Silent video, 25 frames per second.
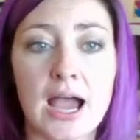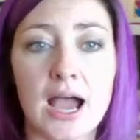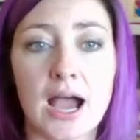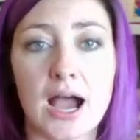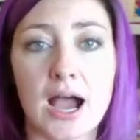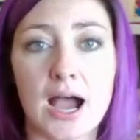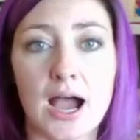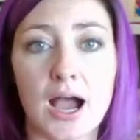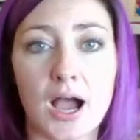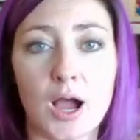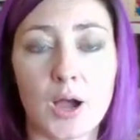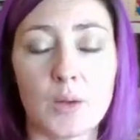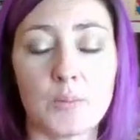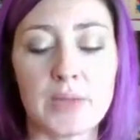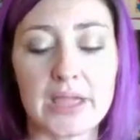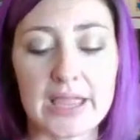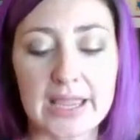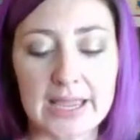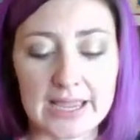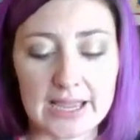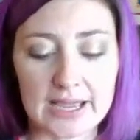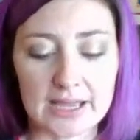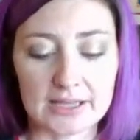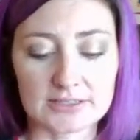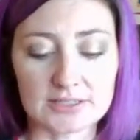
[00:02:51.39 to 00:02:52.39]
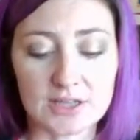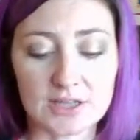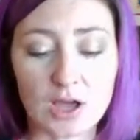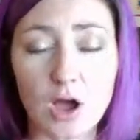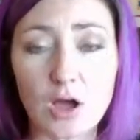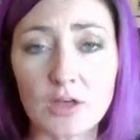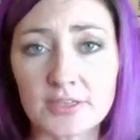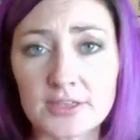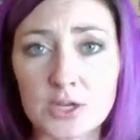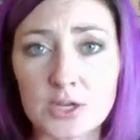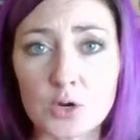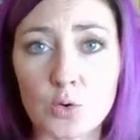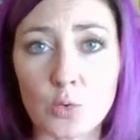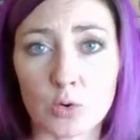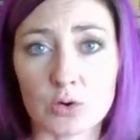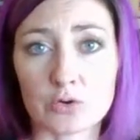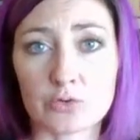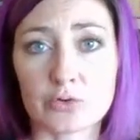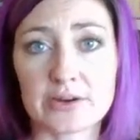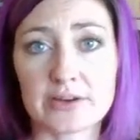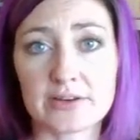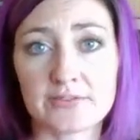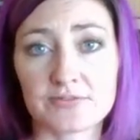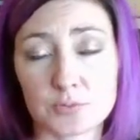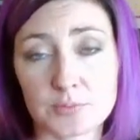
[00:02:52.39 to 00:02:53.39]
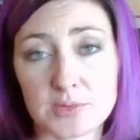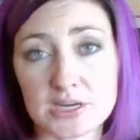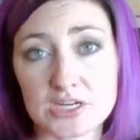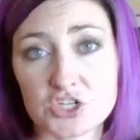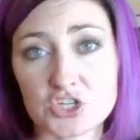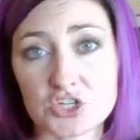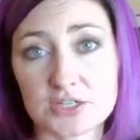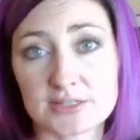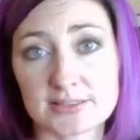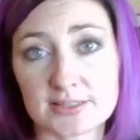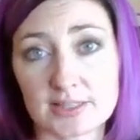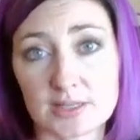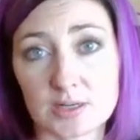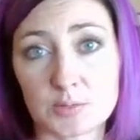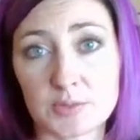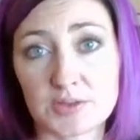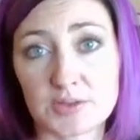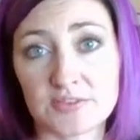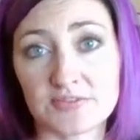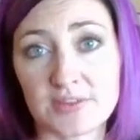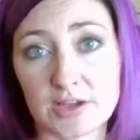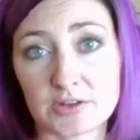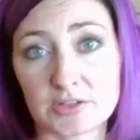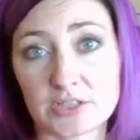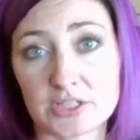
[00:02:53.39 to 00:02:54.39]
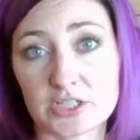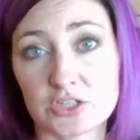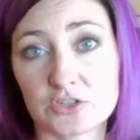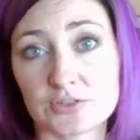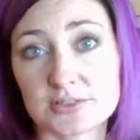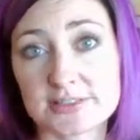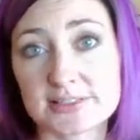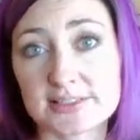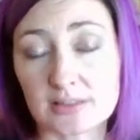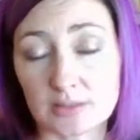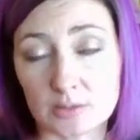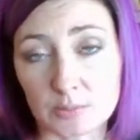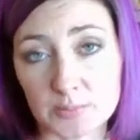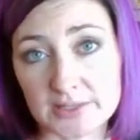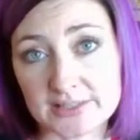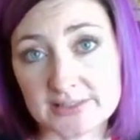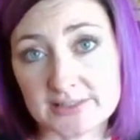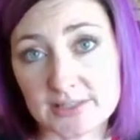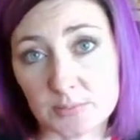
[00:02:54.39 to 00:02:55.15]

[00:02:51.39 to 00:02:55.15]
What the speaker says: and all the ordering information is going to be found in your syllabus.